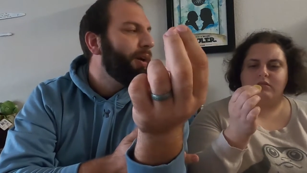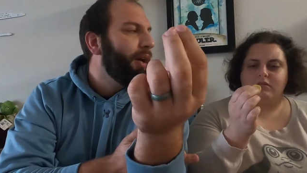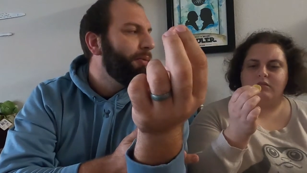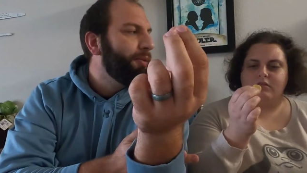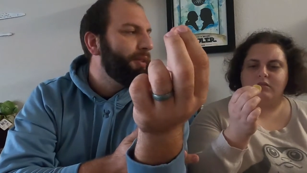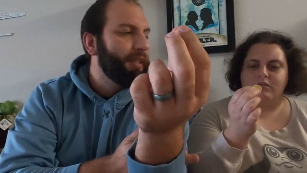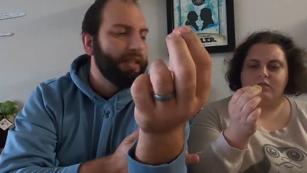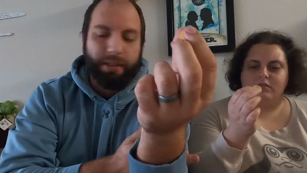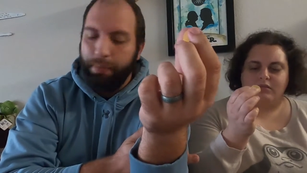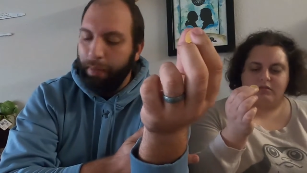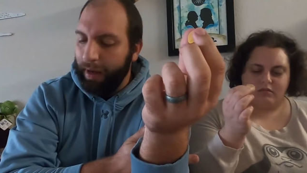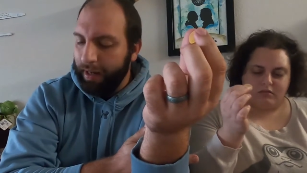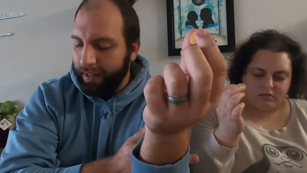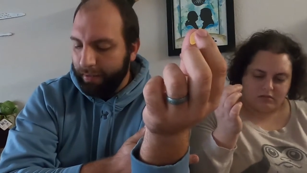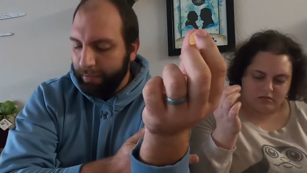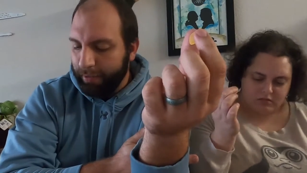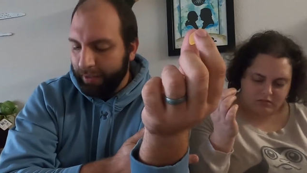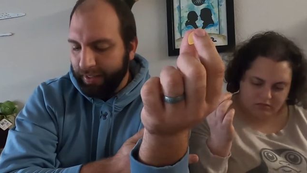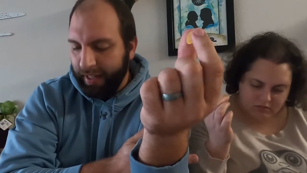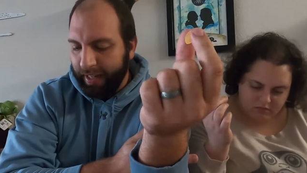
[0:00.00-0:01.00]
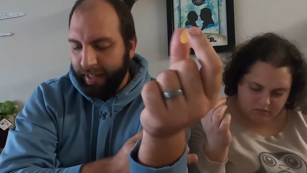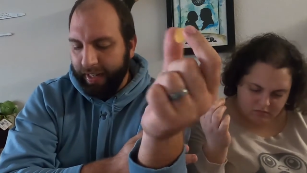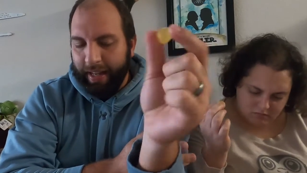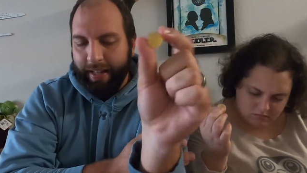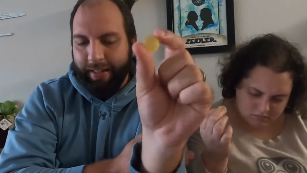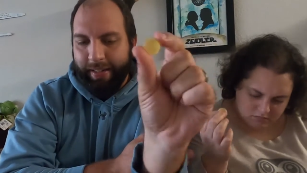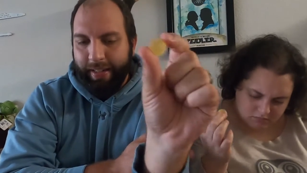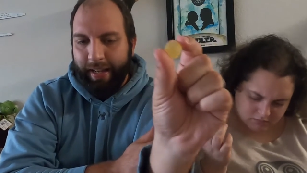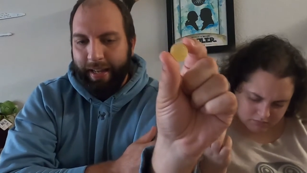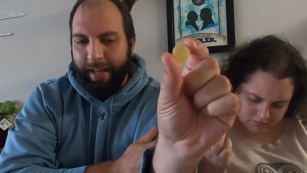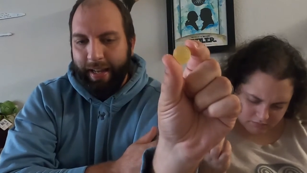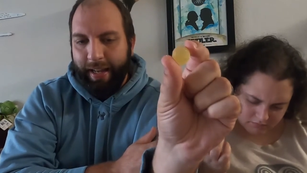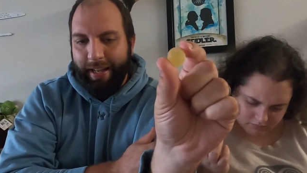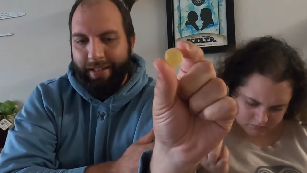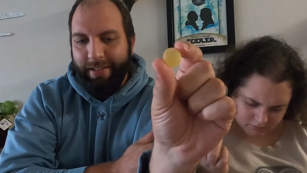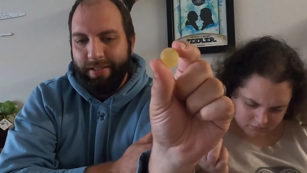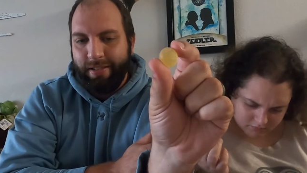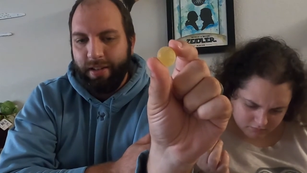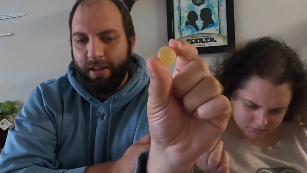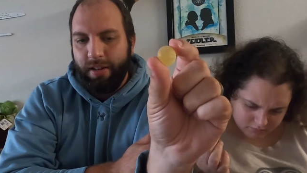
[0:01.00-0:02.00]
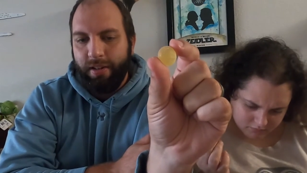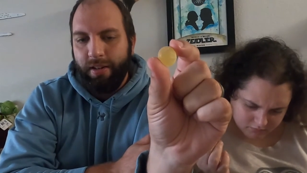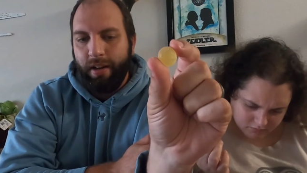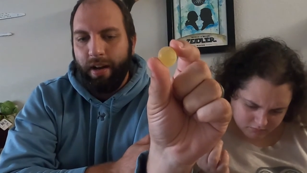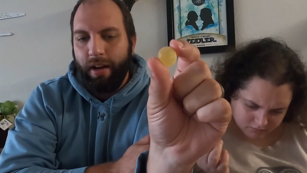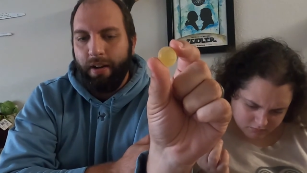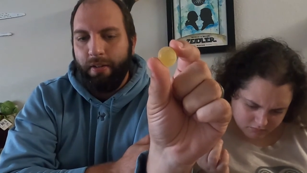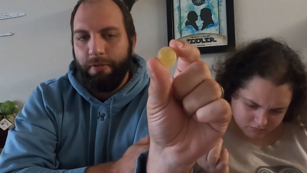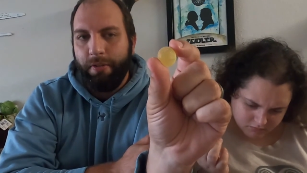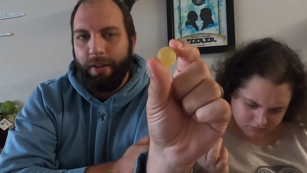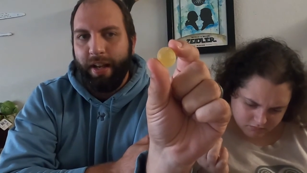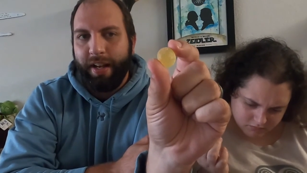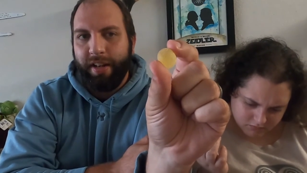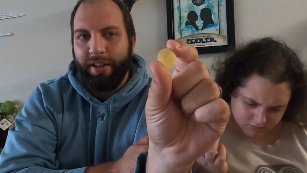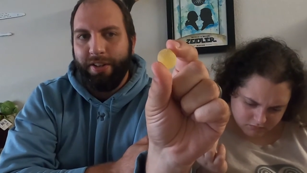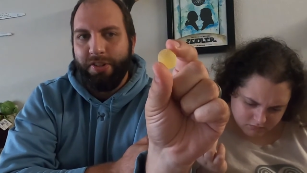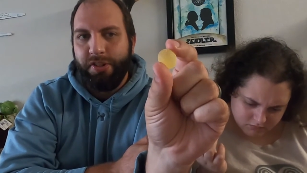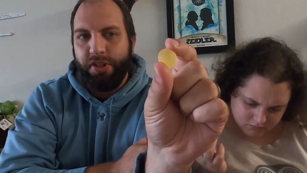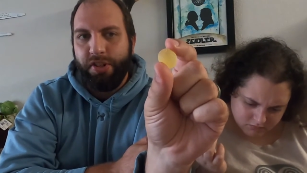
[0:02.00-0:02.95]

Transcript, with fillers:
Speaker 1: what I was expecting, was like an insert of like a